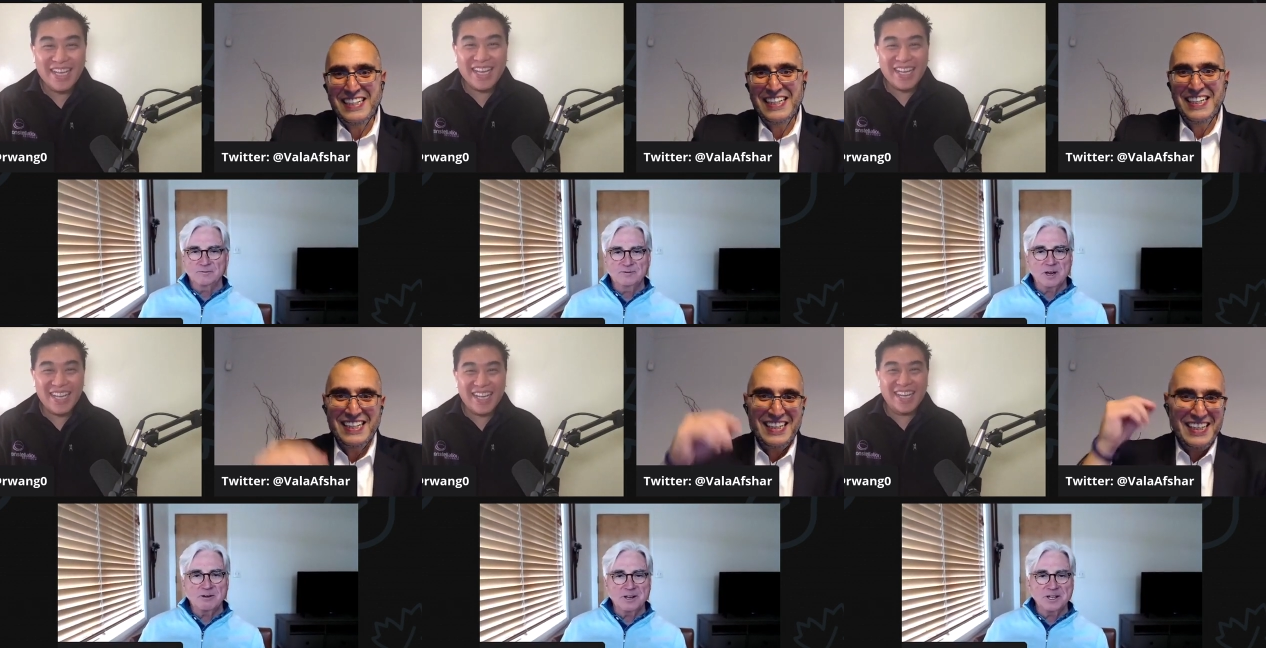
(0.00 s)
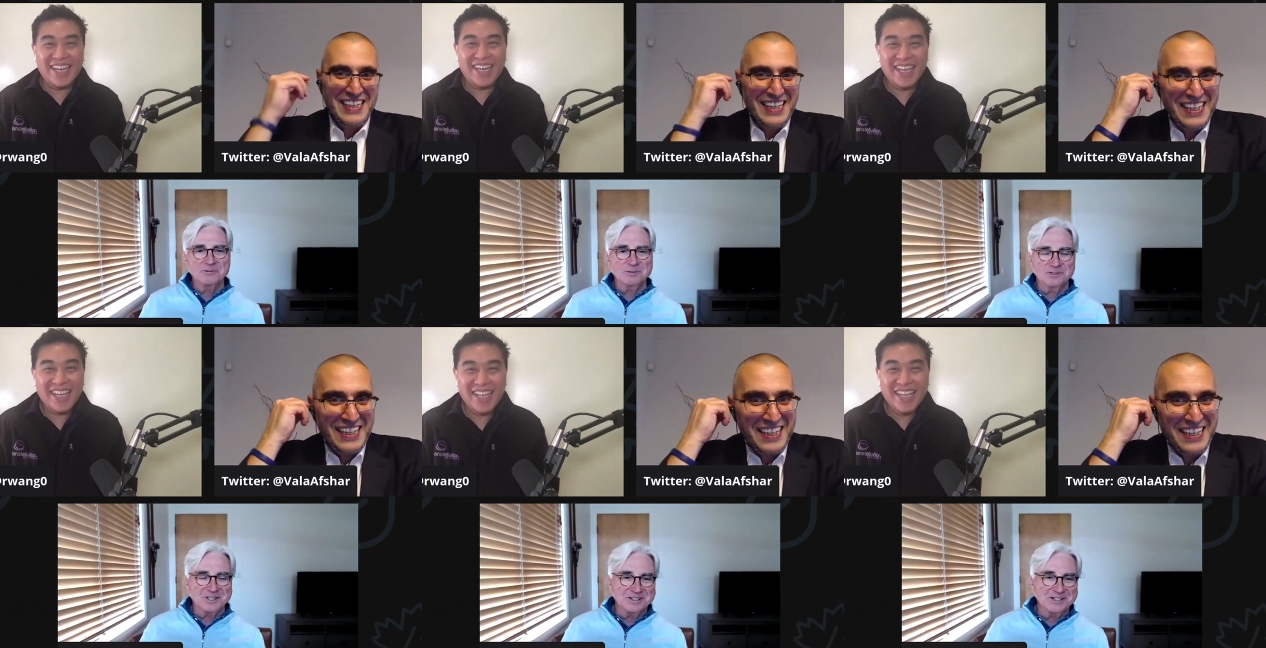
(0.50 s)
Speaker 1: very
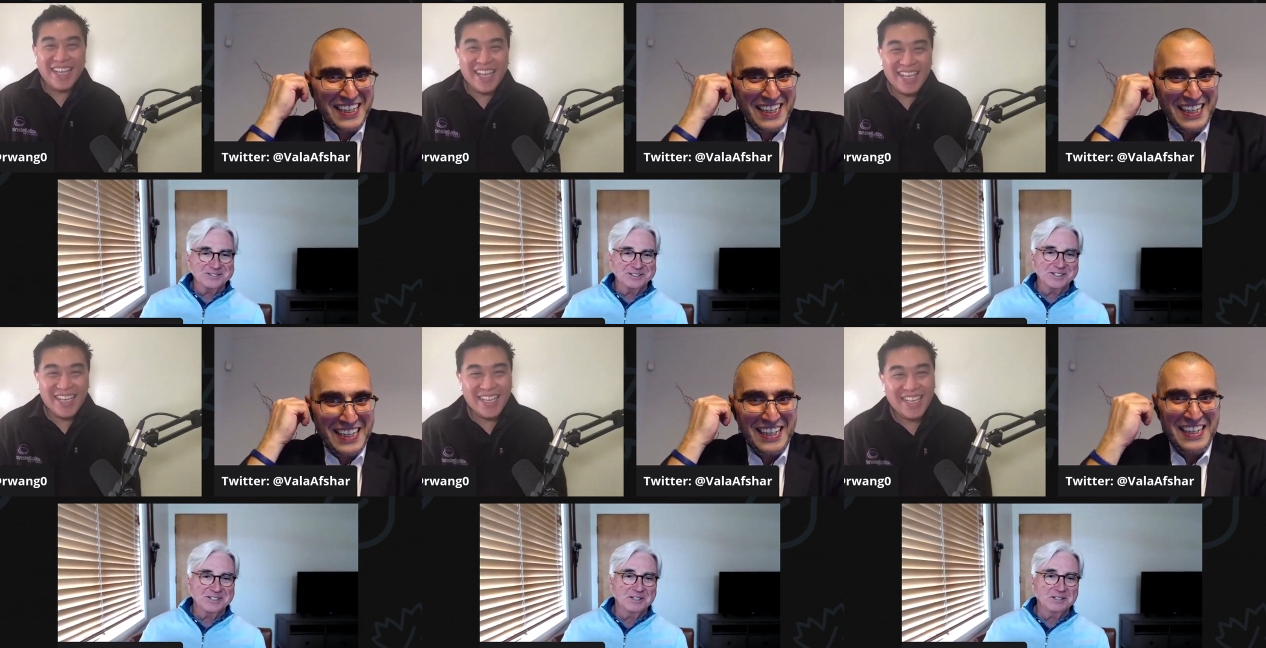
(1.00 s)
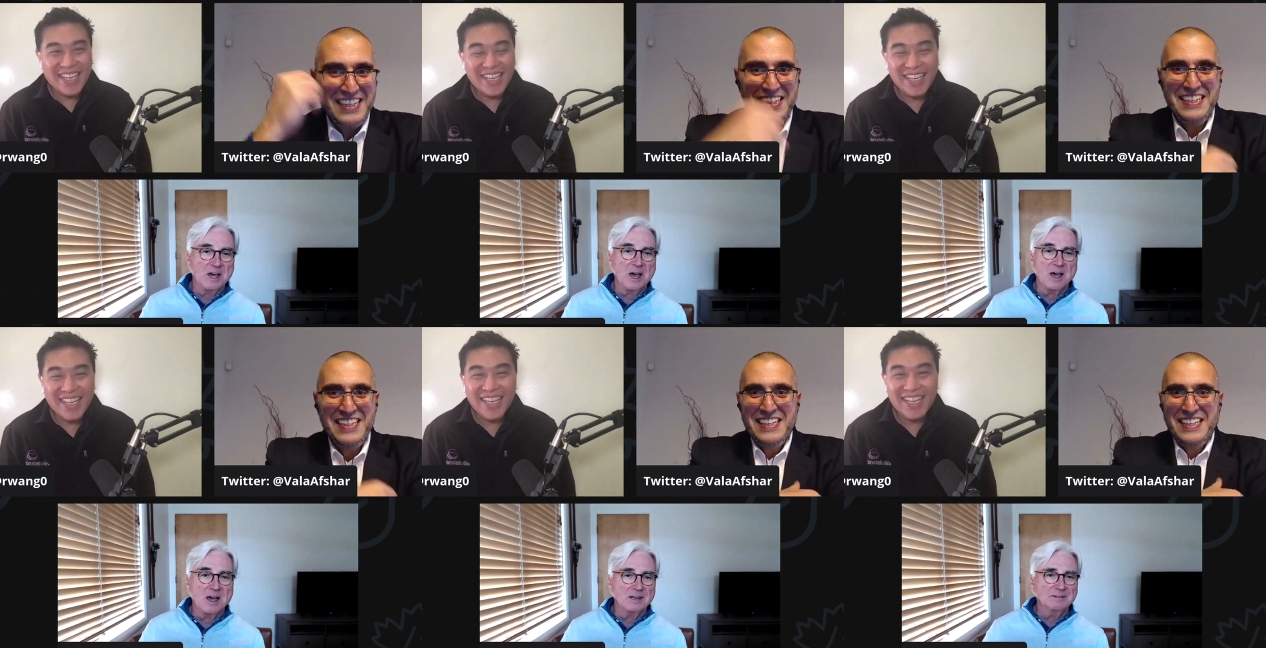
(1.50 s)
interesting listening to
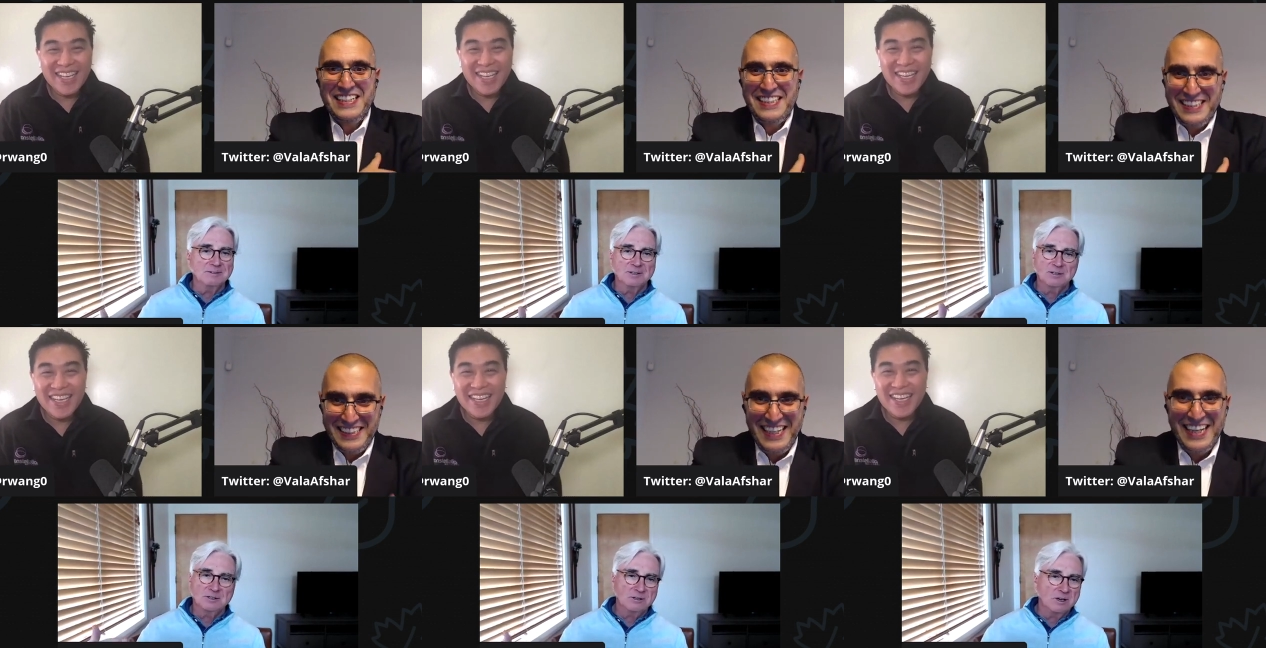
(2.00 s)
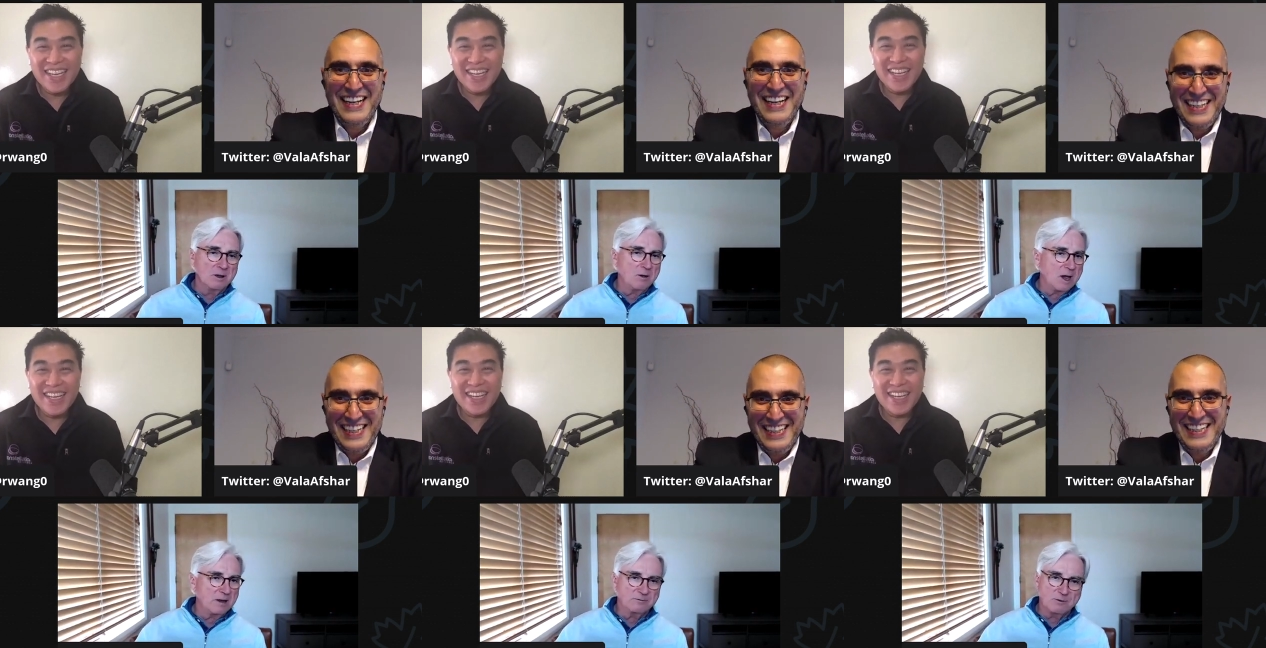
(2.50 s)
Don. You know,
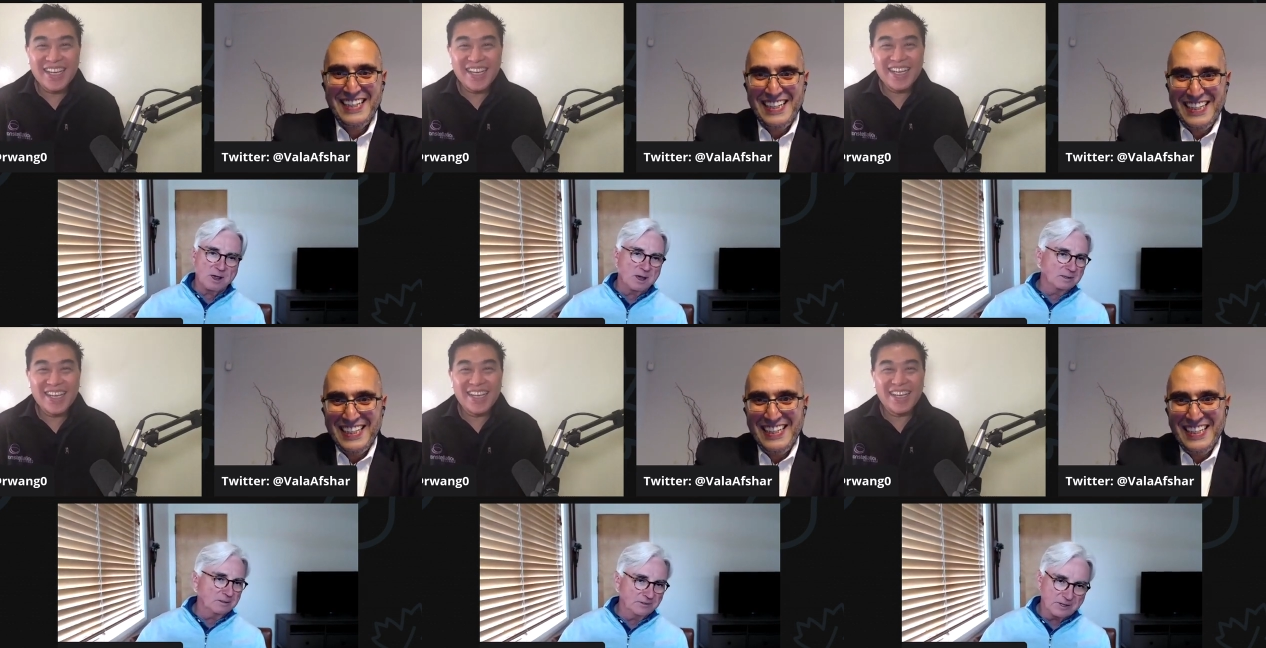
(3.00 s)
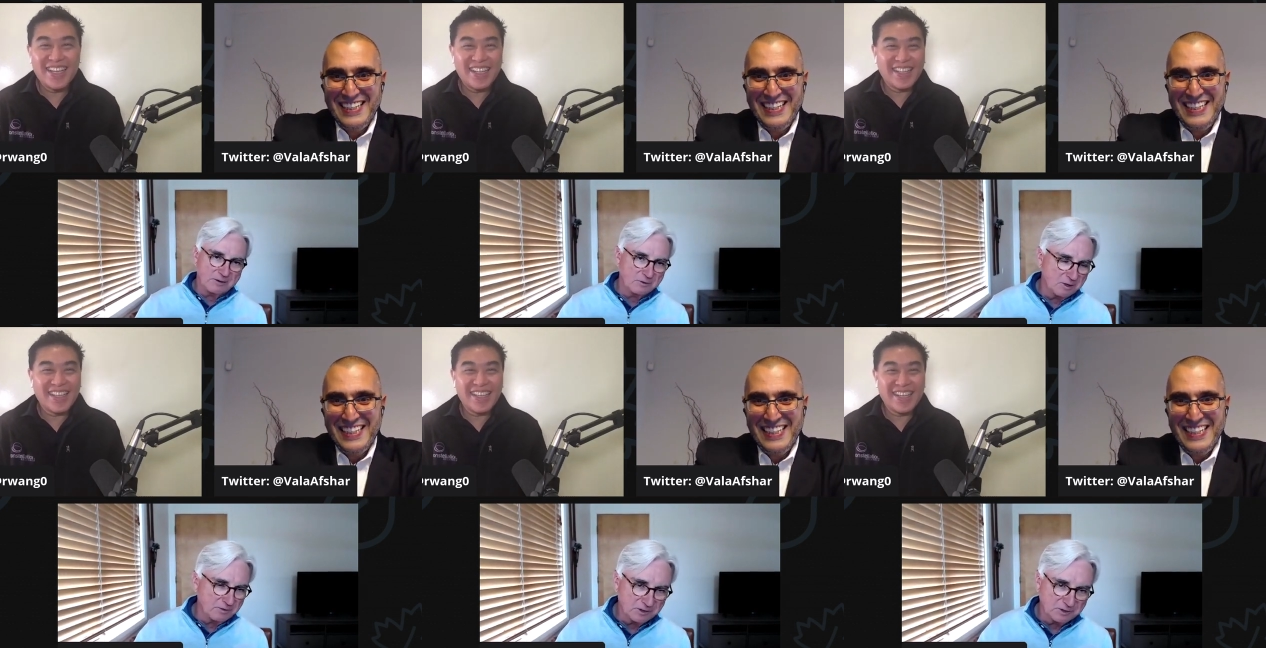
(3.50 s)
I've read
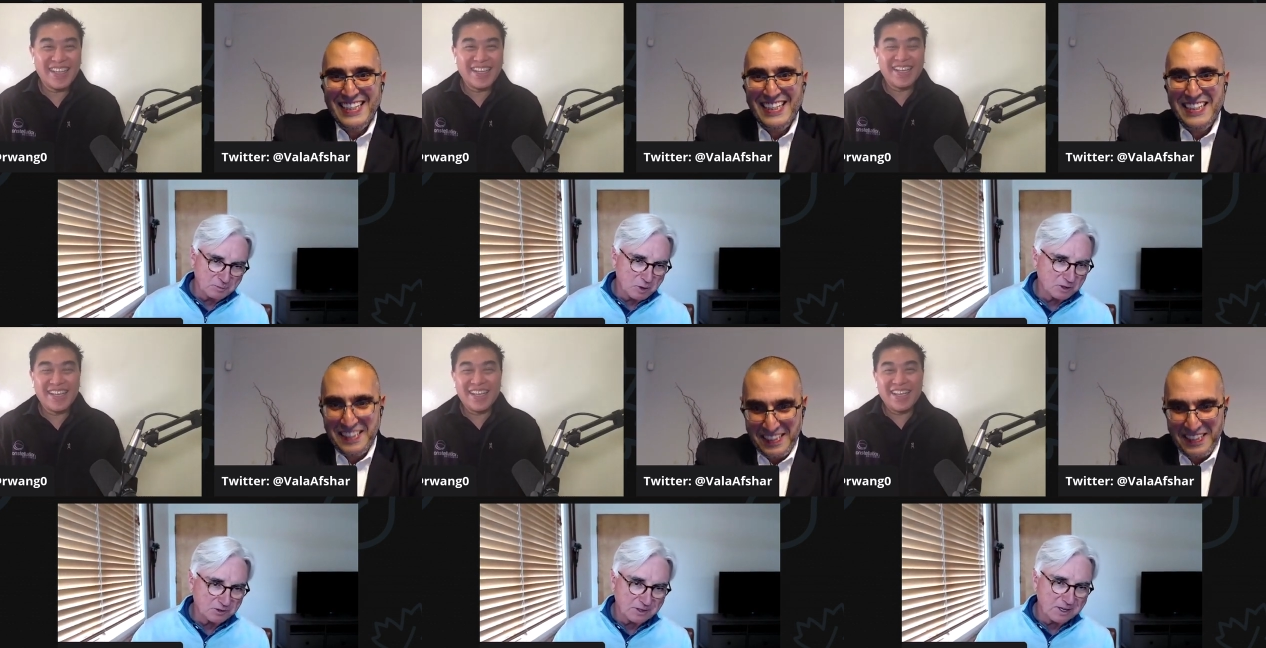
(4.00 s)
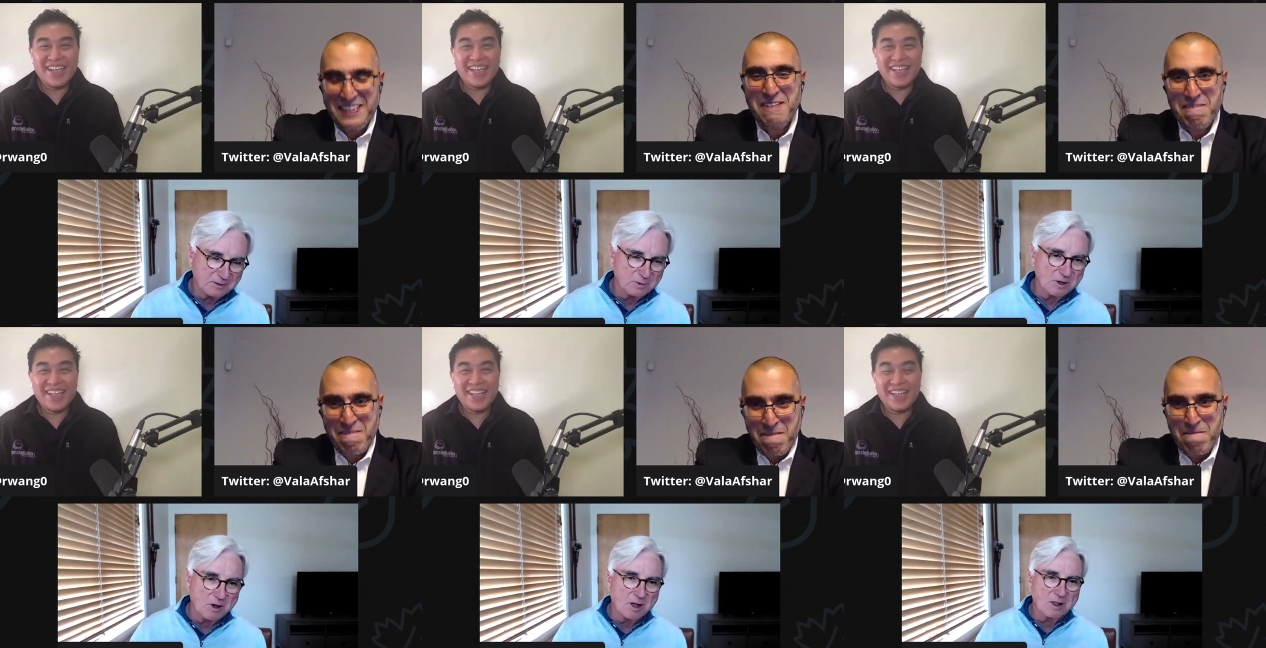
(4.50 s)
several of his books, like
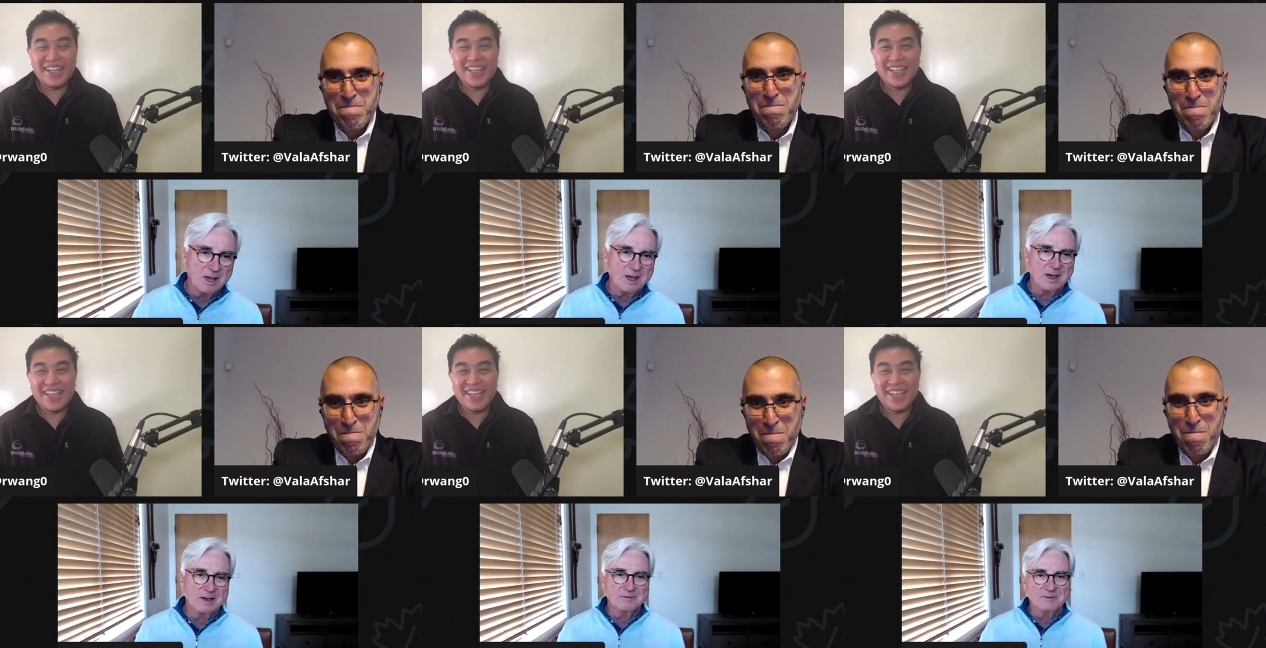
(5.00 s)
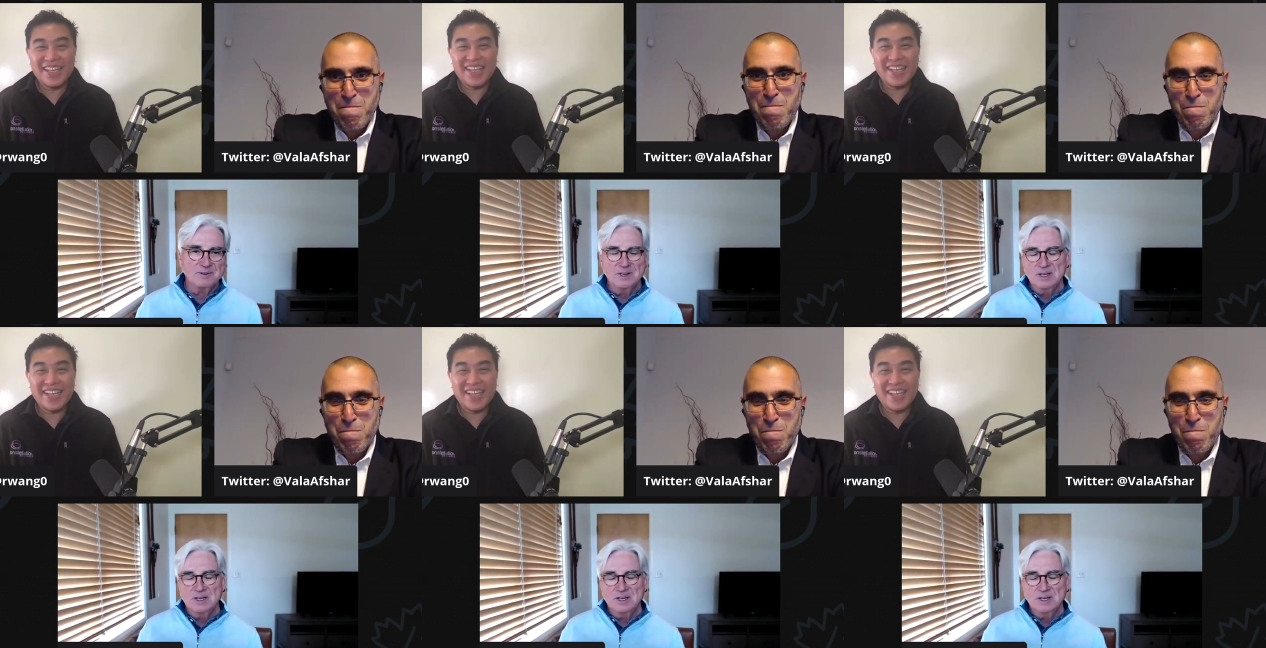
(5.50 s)
we all have.